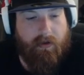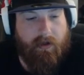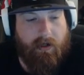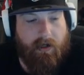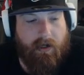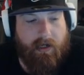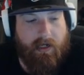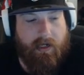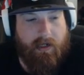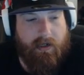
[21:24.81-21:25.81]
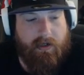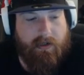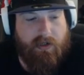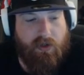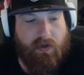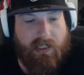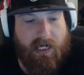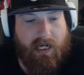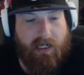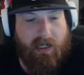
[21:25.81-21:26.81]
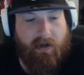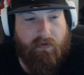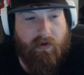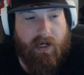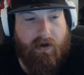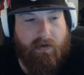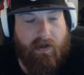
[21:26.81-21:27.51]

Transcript: It is 2 attack and 3 health,